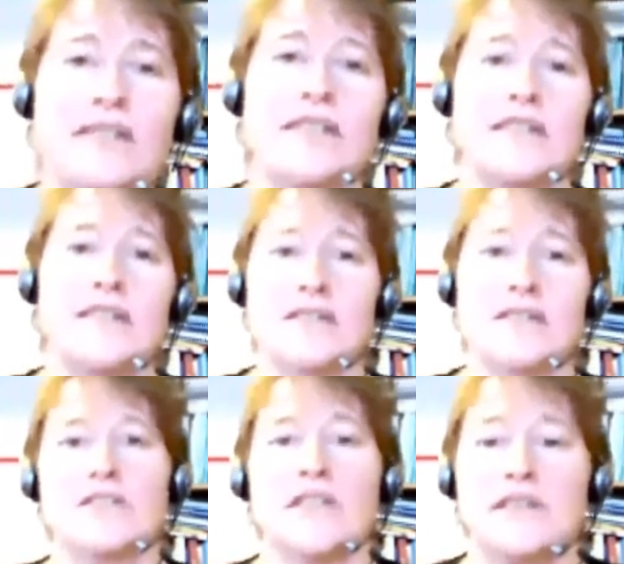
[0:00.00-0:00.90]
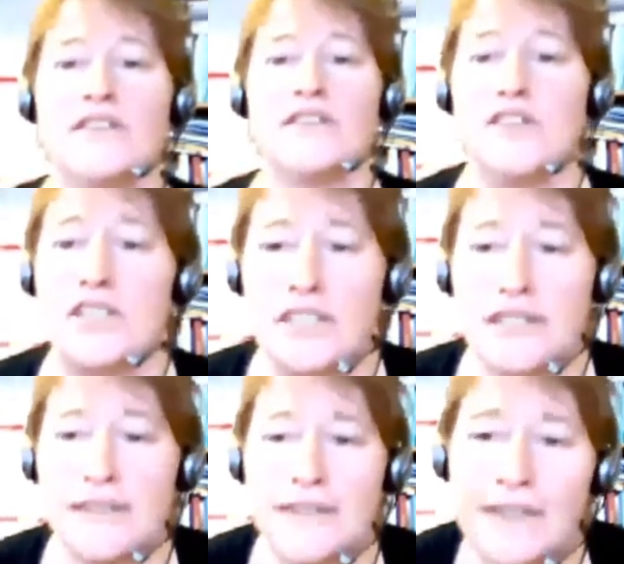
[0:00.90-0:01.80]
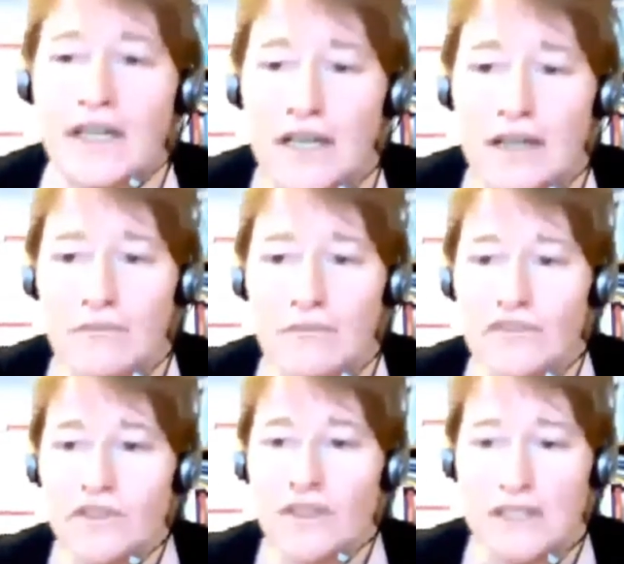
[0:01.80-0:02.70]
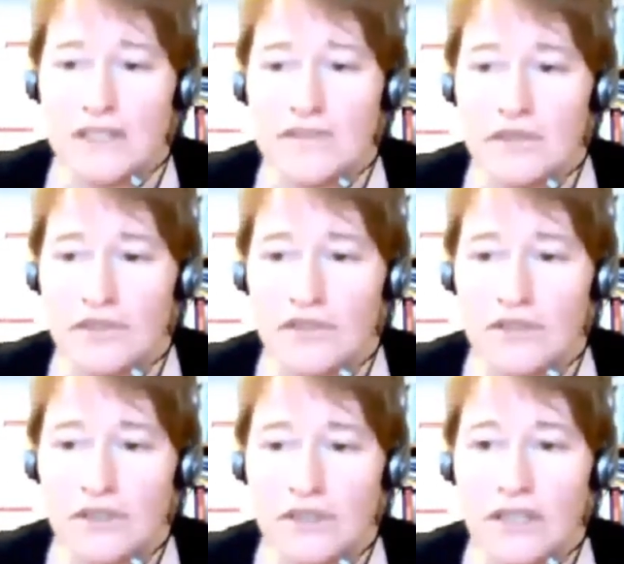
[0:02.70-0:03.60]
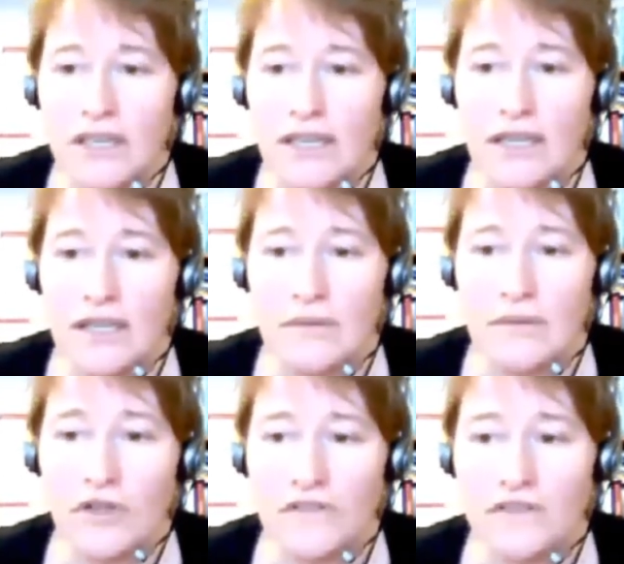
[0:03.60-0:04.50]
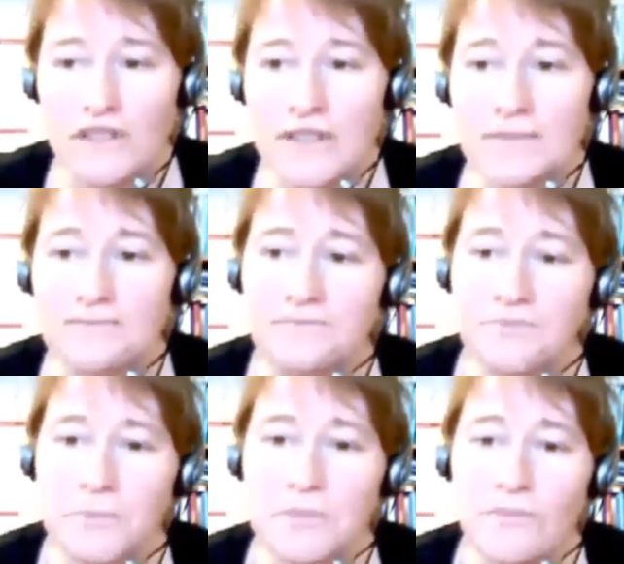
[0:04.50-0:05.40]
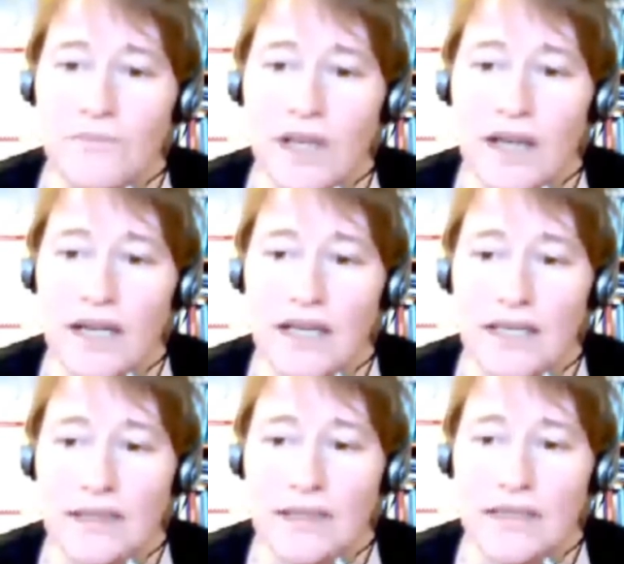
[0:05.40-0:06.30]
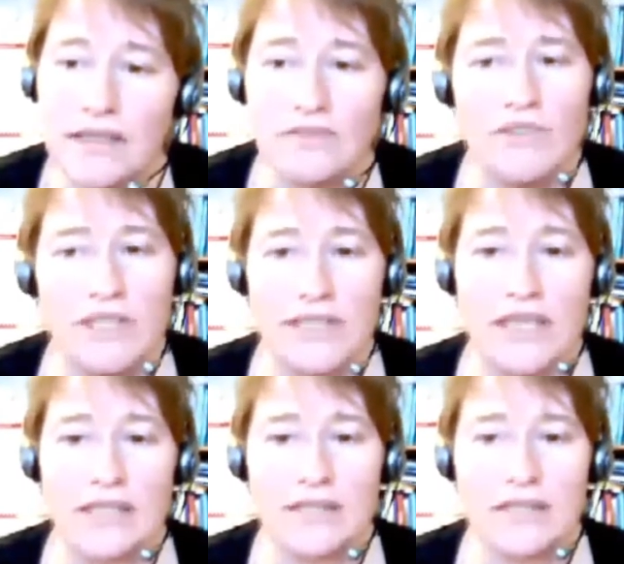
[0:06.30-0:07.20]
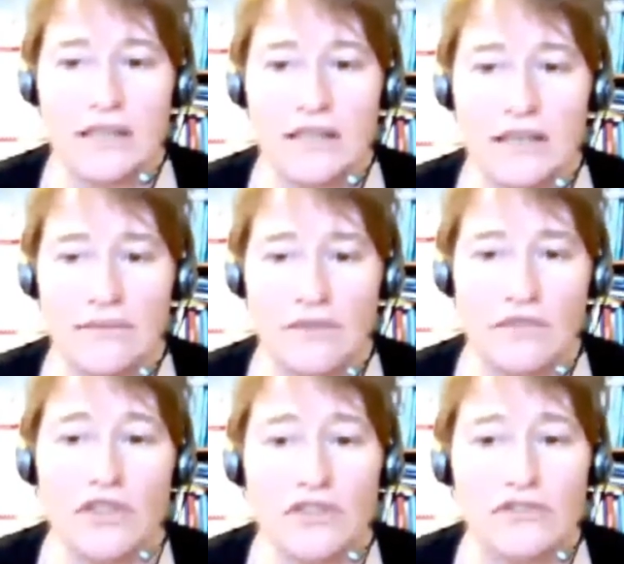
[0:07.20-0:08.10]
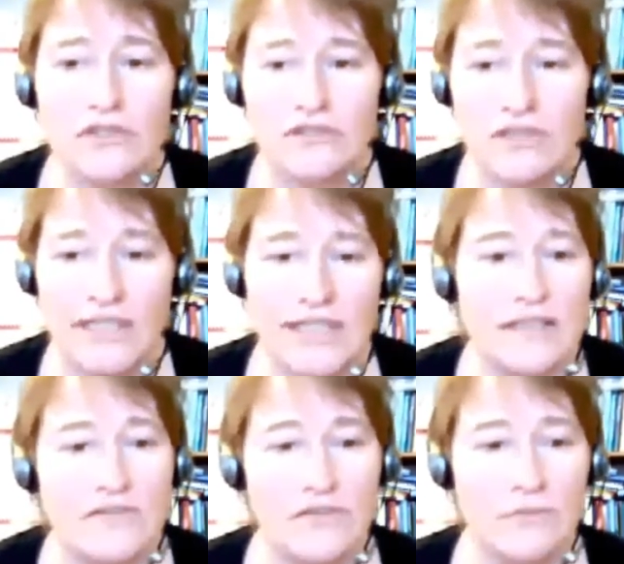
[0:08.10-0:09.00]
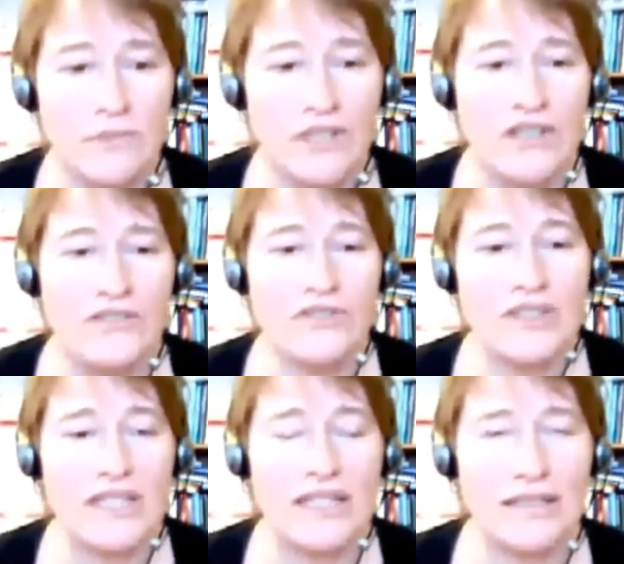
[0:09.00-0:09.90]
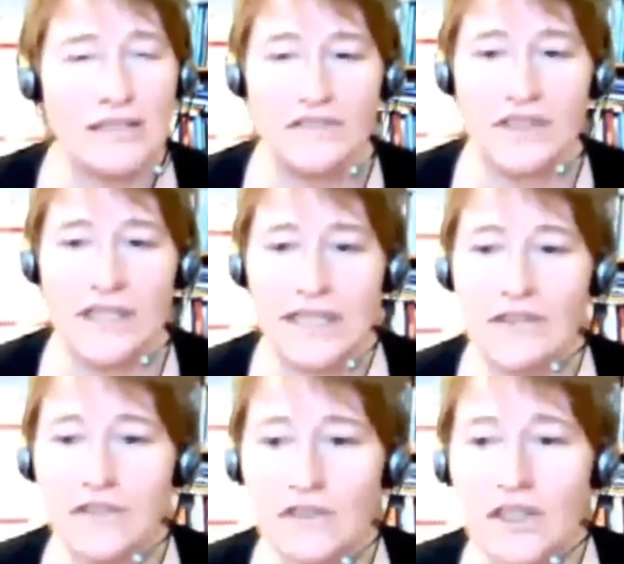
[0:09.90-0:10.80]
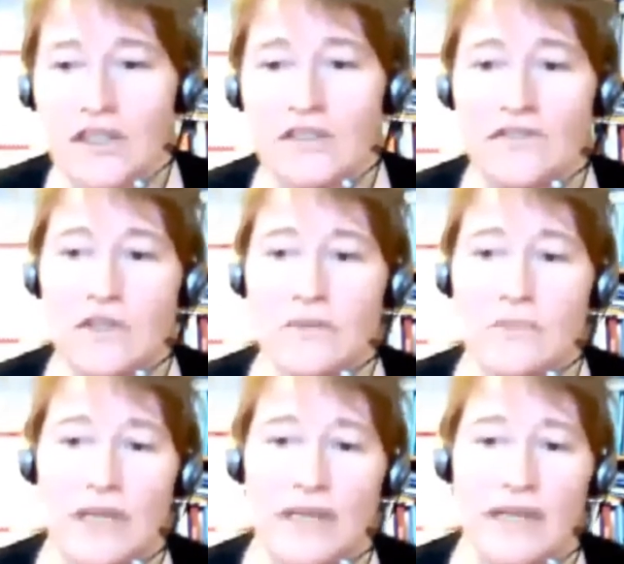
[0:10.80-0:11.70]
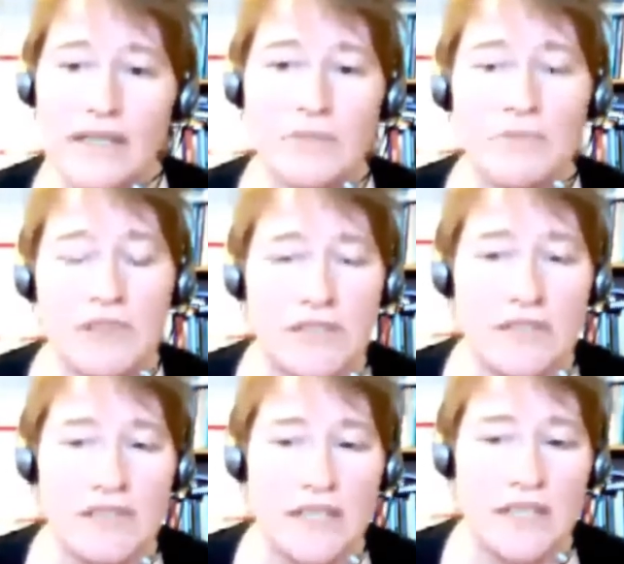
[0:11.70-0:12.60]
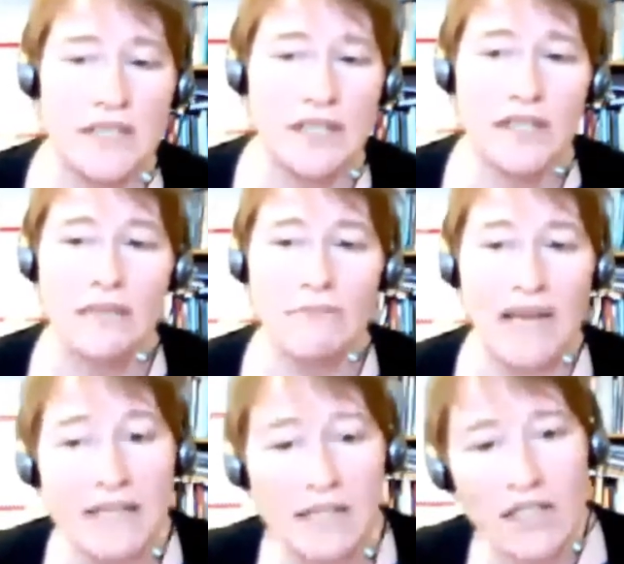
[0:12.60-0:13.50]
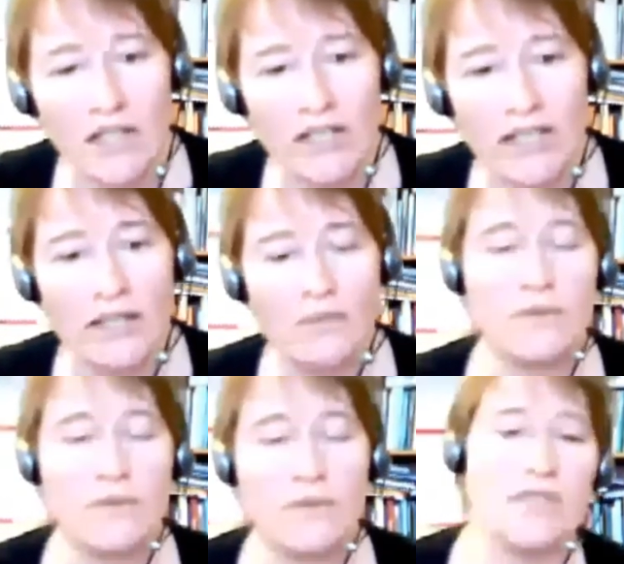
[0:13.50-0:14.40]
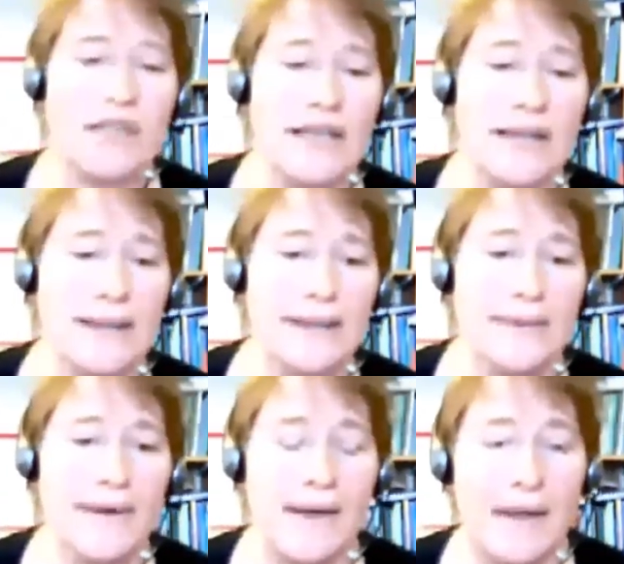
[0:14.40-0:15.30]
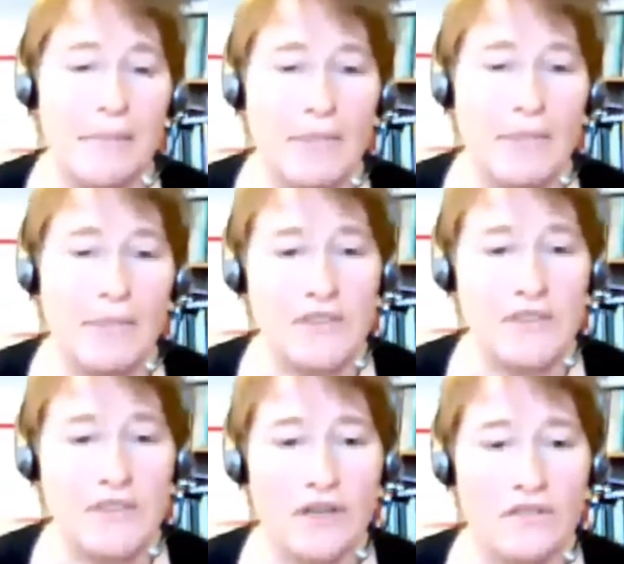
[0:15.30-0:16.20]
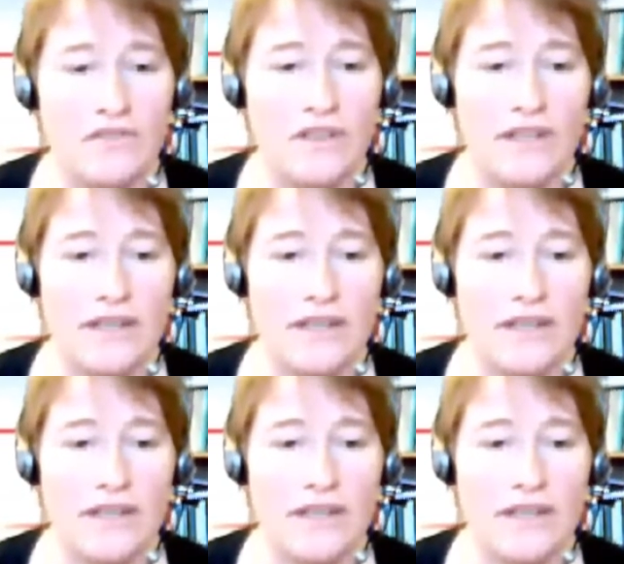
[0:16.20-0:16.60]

this year is actually the third year for this virtual conference, and it really takes the virtual classroom to a slightly different level, from experiencing blended learning, which is a mixture of